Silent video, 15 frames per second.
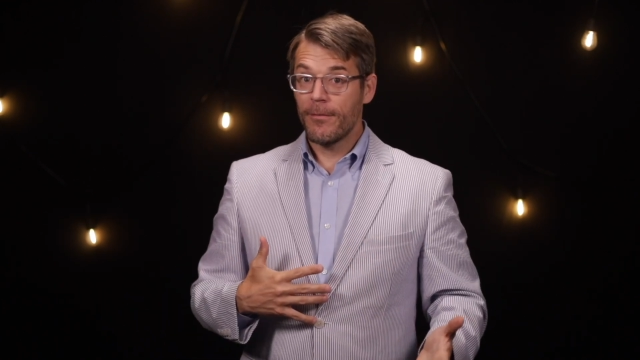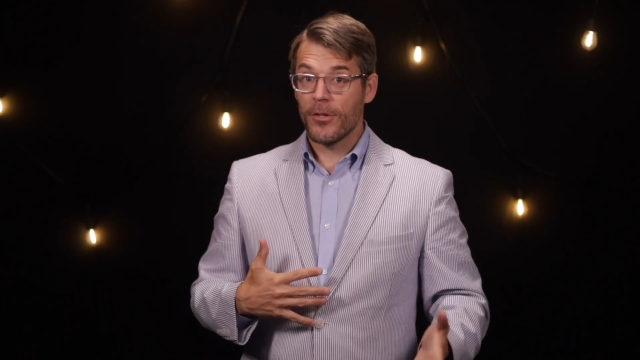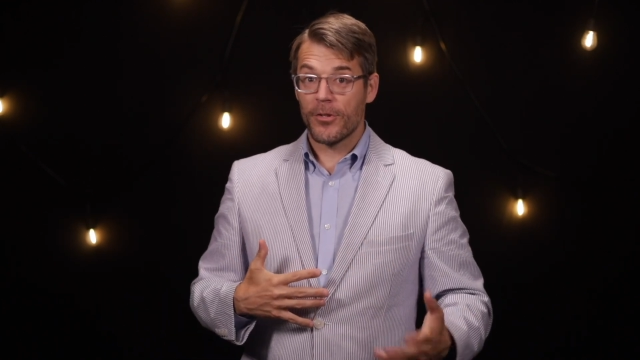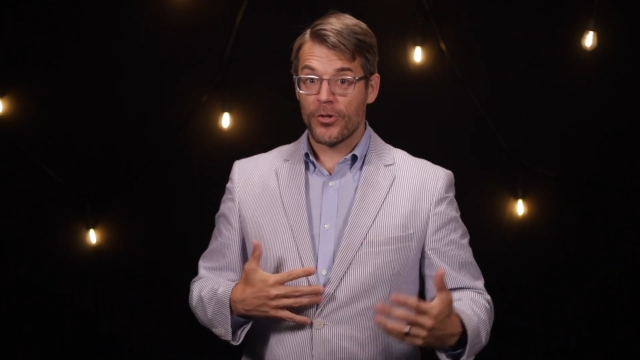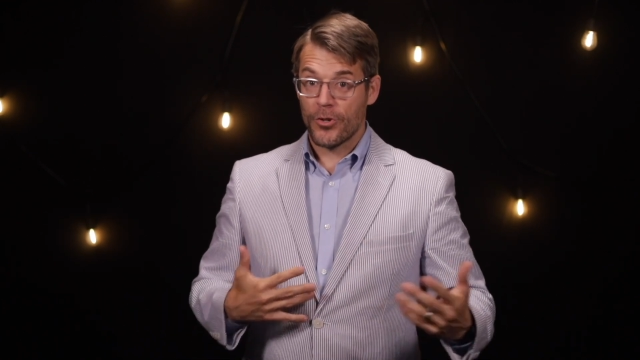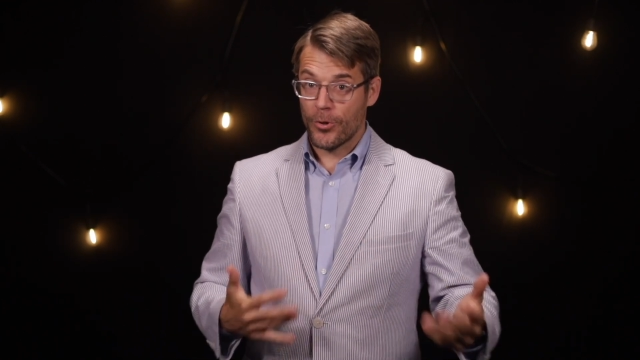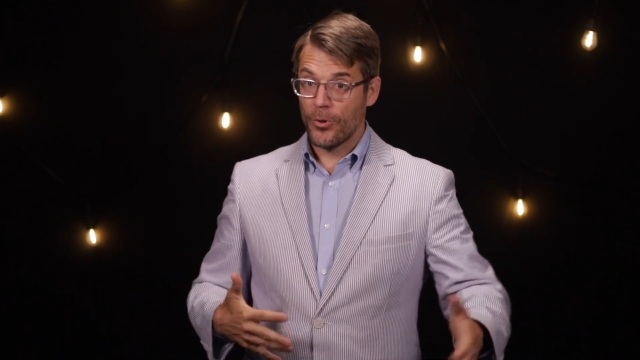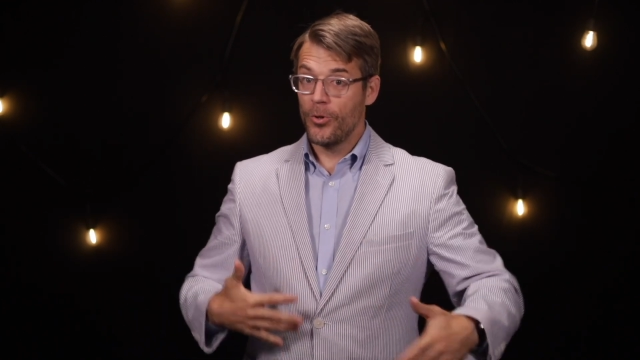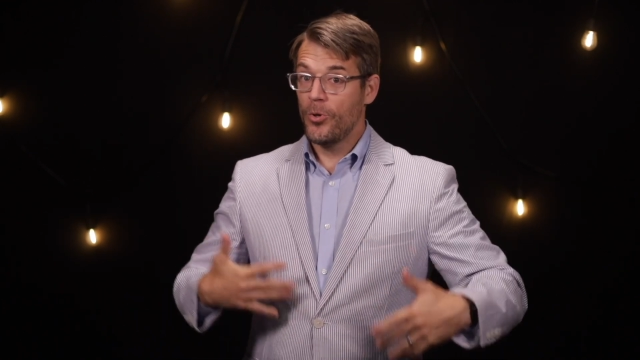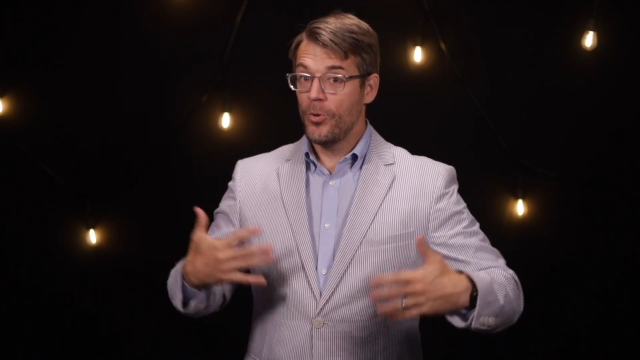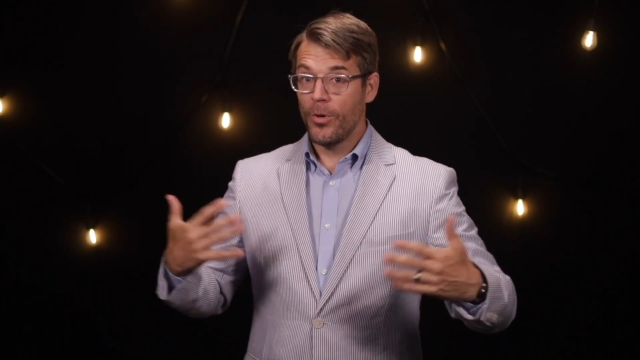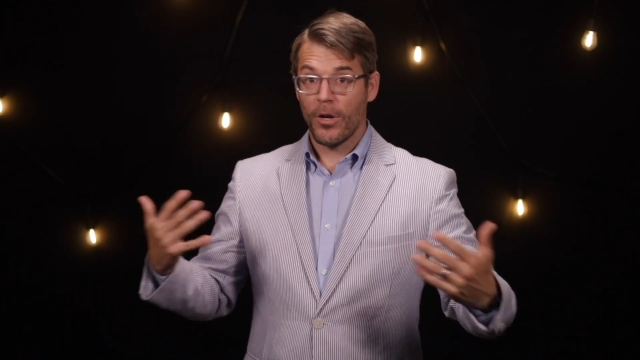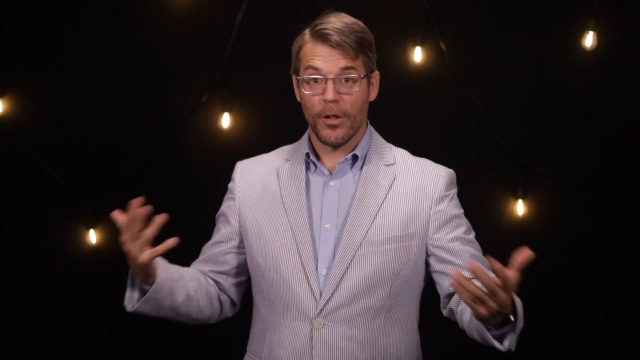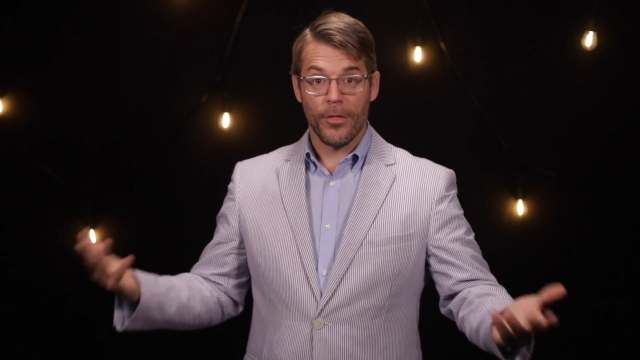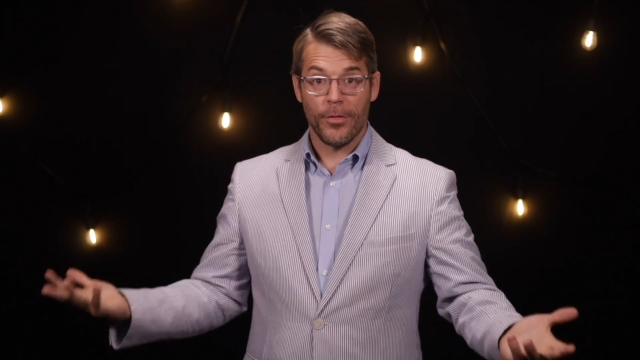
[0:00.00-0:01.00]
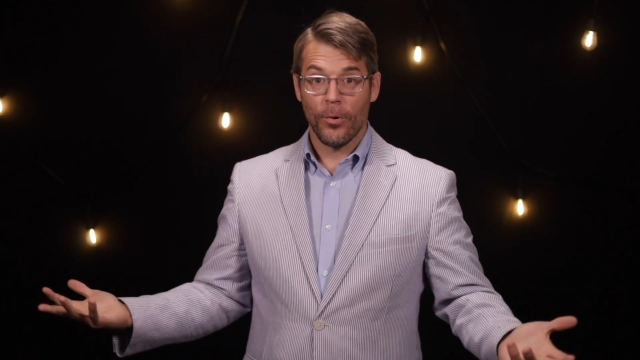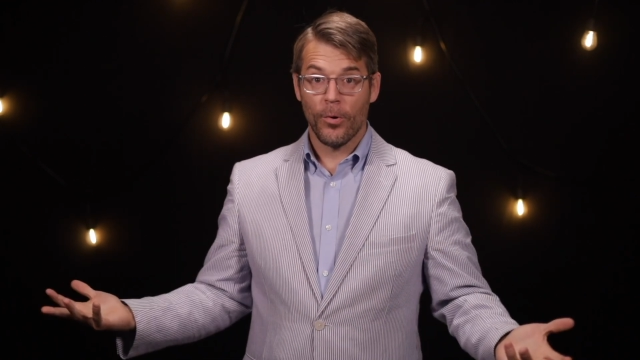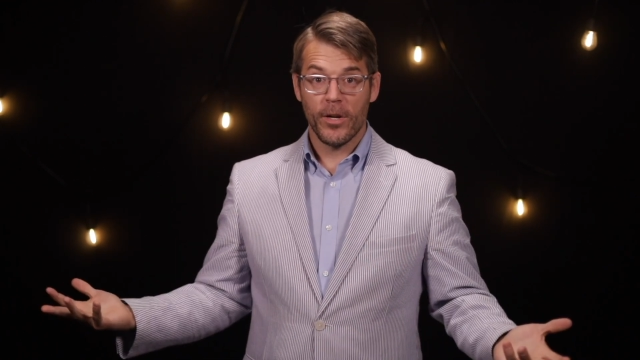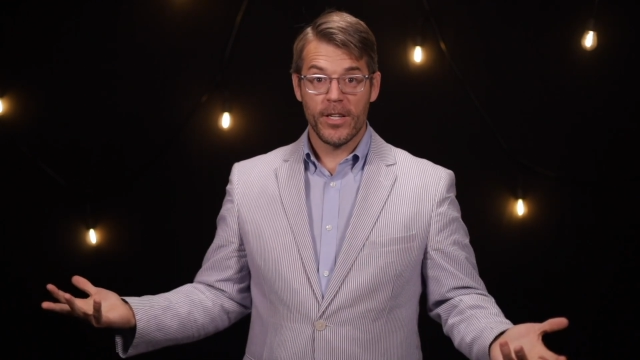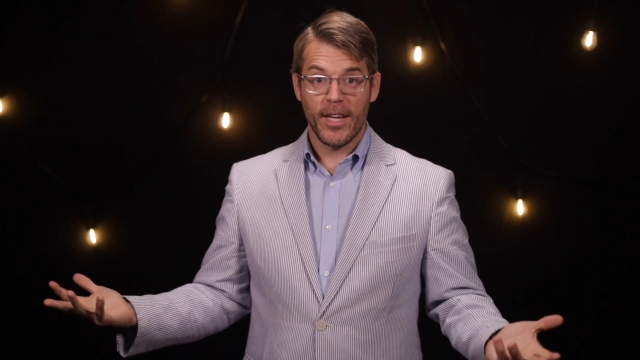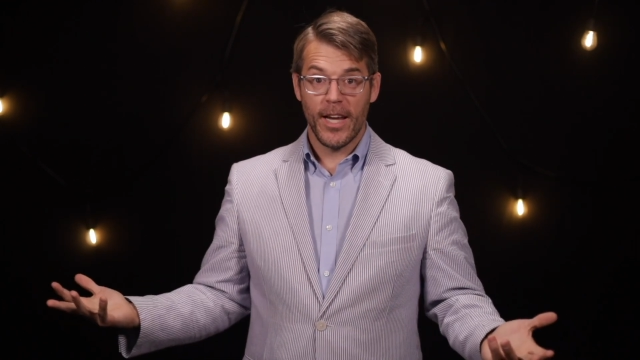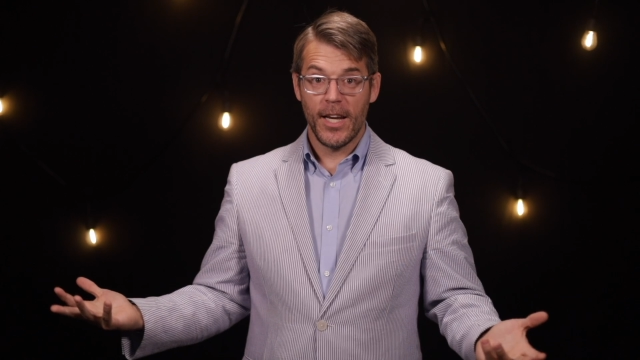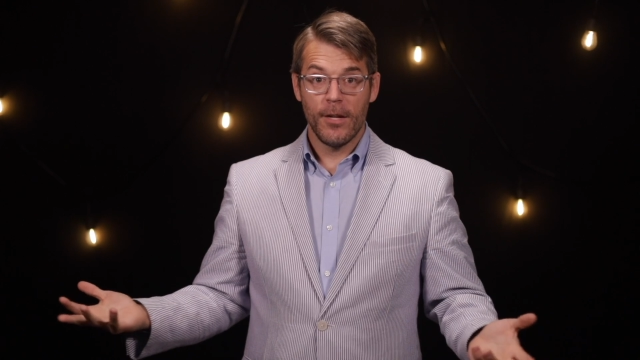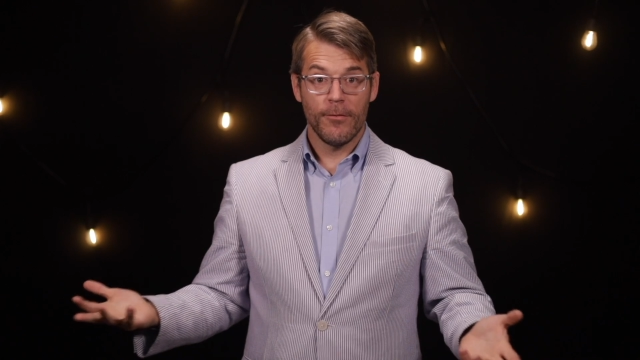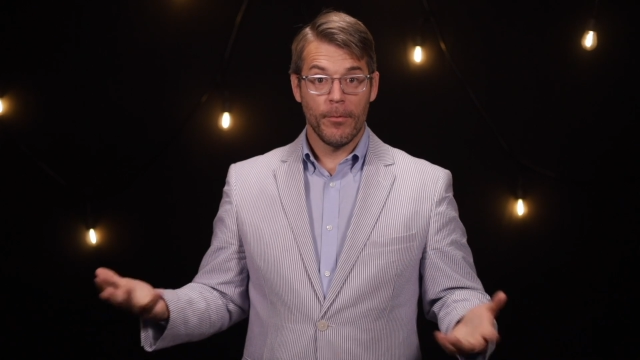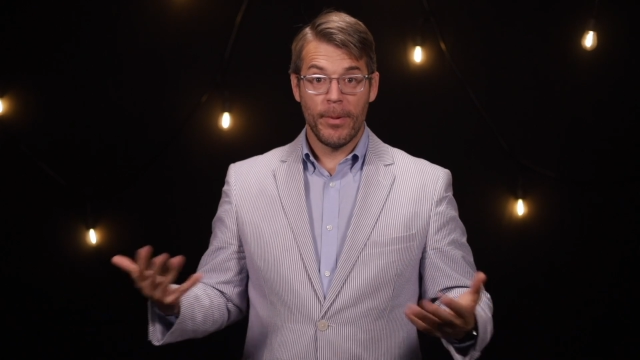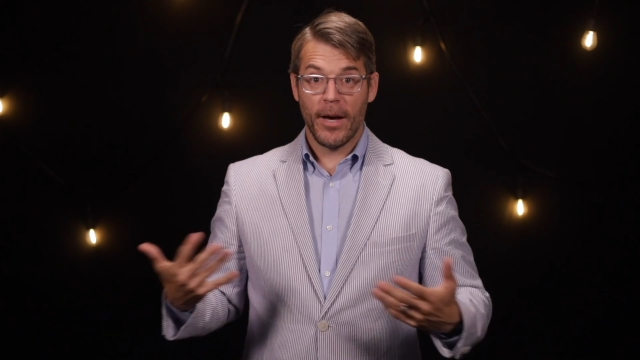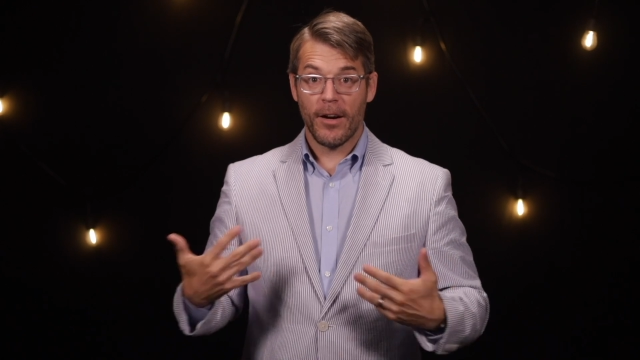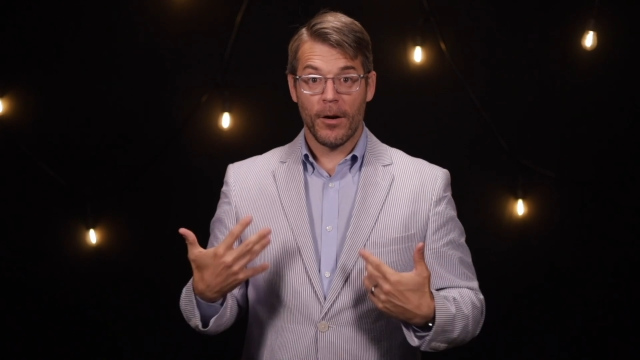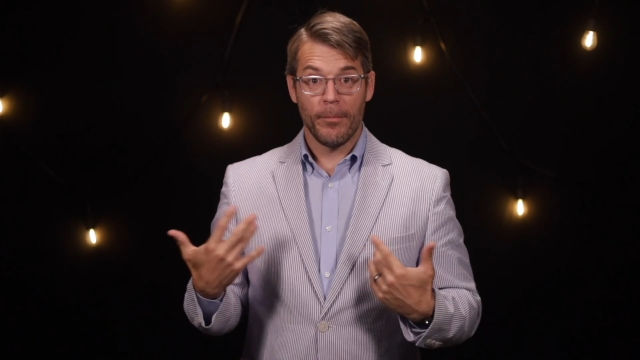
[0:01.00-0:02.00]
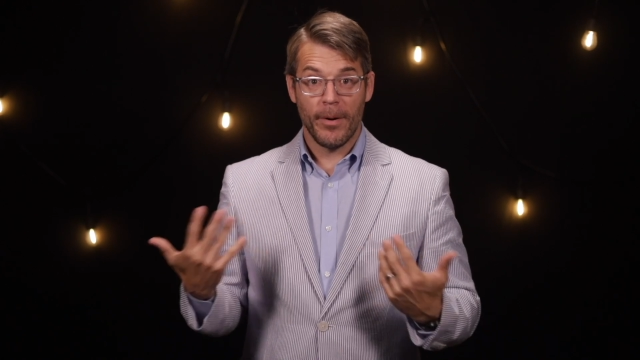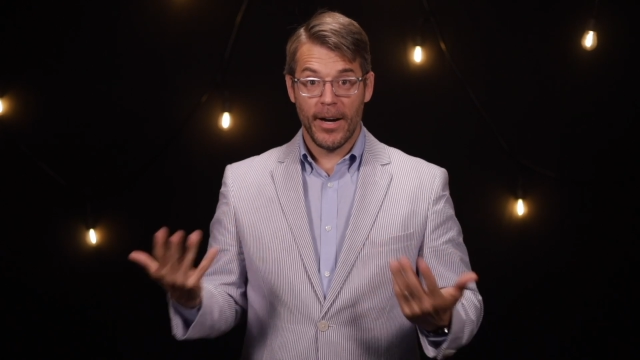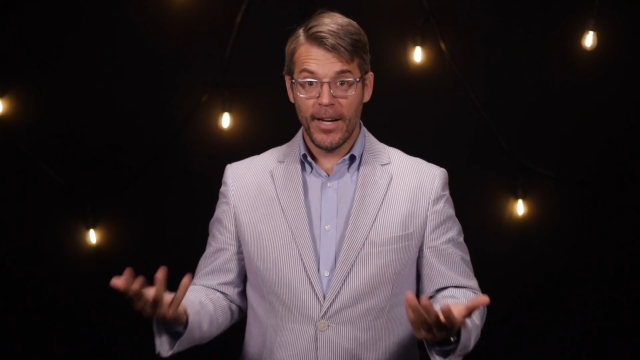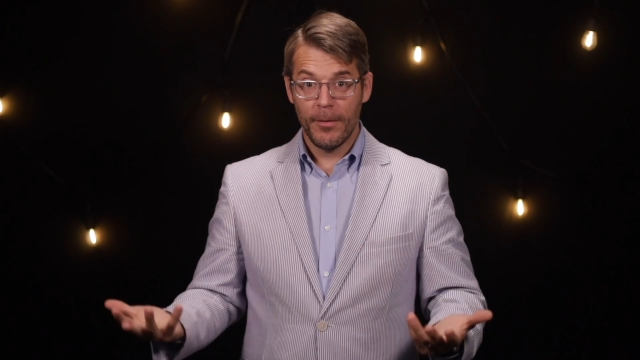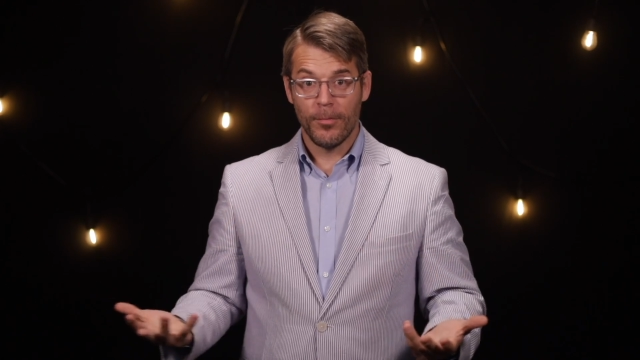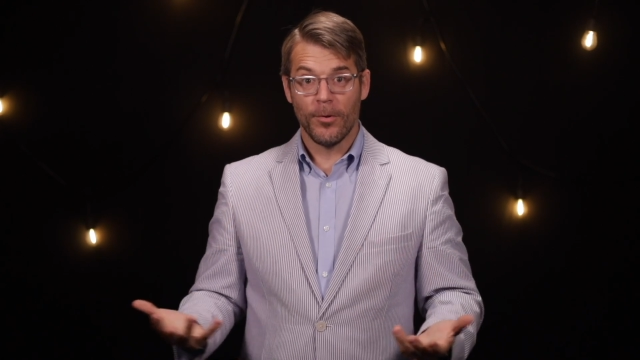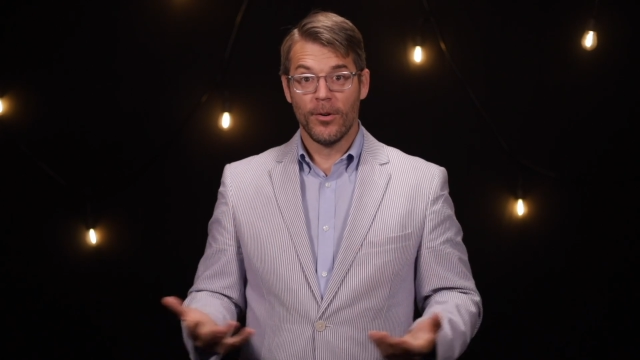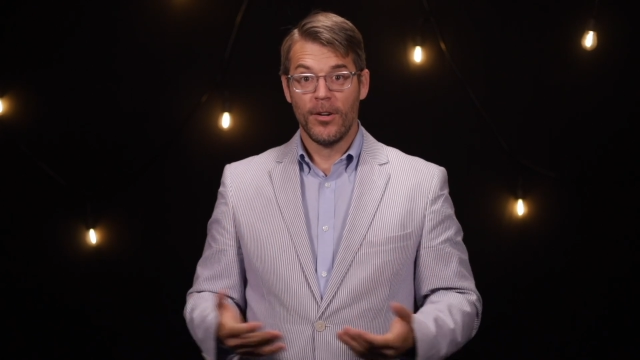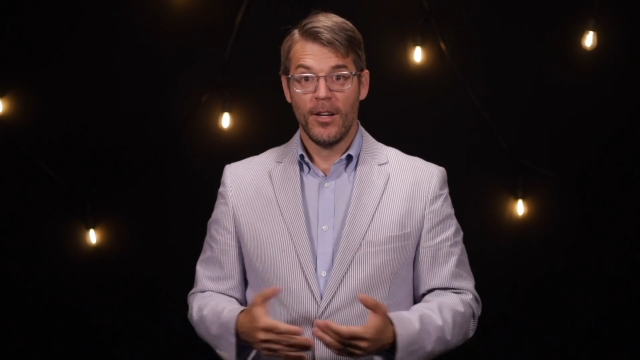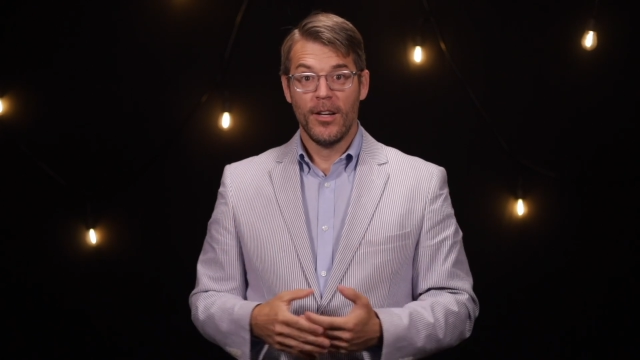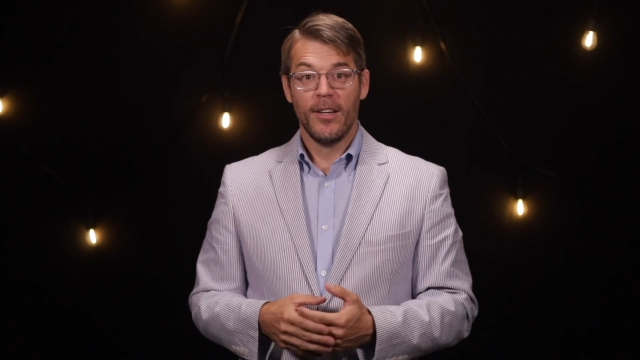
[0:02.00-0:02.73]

is true and authoritative about our Bible